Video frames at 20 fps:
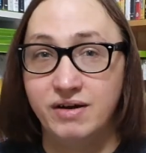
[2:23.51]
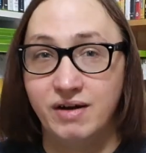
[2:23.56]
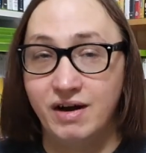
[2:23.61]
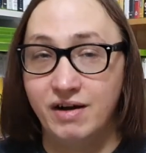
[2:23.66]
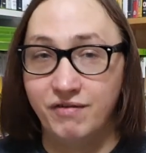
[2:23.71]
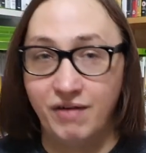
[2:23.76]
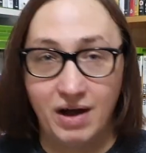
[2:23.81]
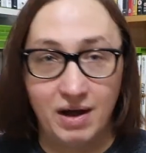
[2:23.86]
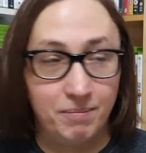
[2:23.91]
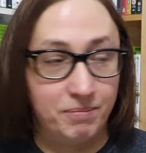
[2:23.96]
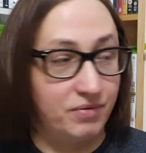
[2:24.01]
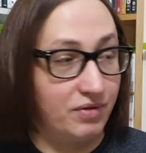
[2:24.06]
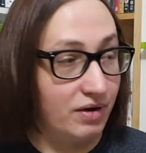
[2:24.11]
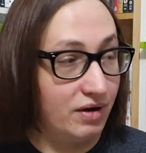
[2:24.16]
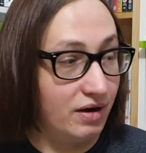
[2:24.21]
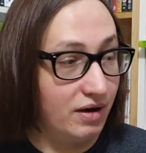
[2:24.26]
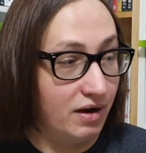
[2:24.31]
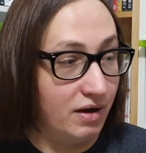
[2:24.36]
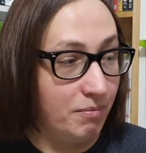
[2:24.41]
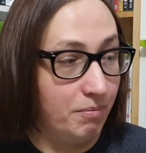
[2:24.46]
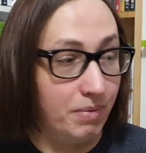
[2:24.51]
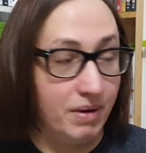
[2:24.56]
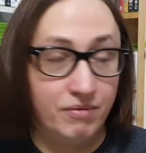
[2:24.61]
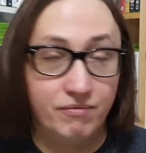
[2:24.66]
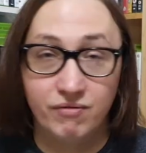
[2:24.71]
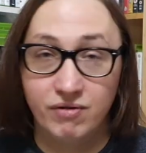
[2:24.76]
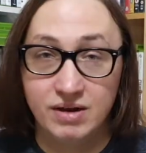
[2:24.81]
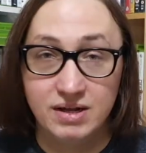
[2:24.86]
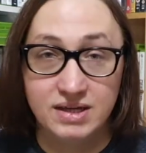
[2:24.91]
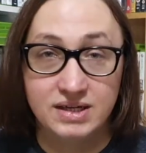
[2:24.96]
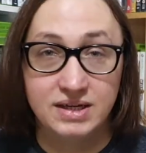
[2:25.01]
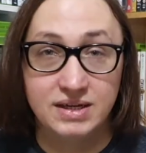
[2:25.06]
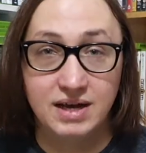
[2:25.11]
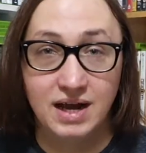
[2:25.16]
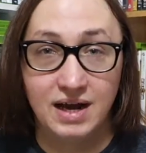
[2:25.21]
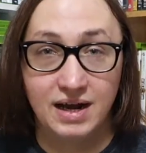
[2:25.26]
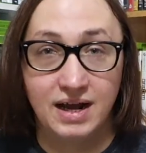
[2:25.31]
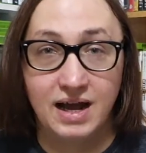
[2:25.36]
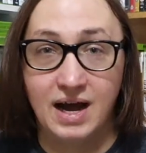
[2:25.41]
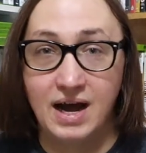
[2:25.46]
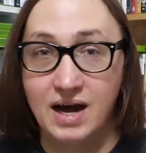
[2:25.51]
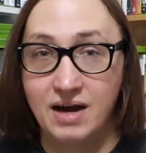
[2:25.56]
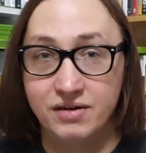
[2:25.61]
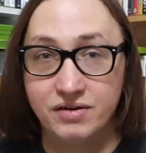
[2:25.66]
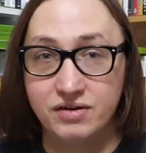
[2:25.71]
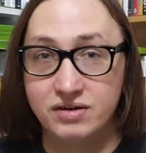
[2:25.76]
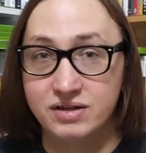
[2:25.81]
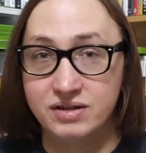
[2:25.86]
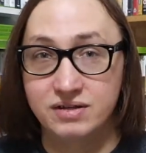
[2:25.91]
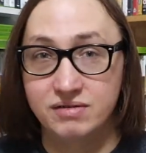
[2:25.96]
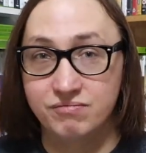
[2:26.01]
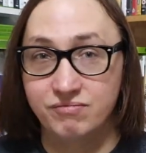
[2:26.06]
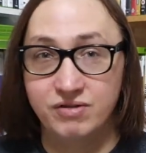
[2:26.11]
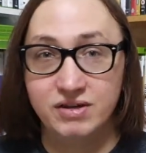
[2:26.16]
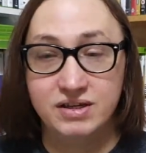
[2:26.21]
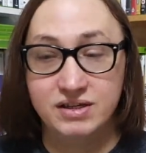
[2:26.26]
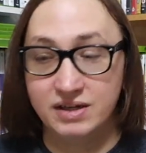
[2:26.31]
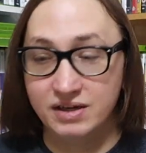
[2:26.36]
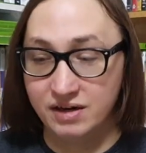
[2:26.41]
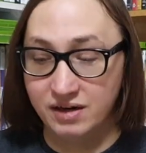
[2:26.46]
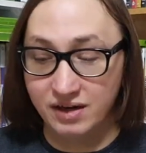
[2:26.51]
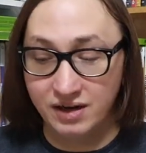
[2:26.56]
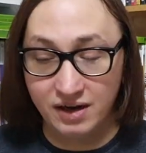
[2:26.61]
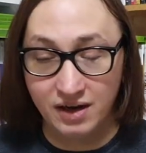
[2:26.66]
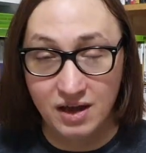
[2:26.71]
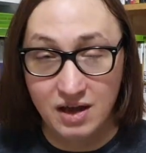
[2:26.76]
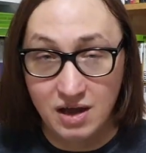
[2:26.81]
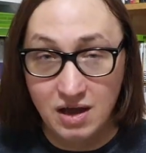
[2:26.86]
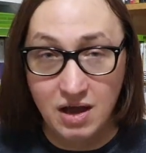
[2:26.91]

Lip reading: I've absolutely been rinsing that cart just recently.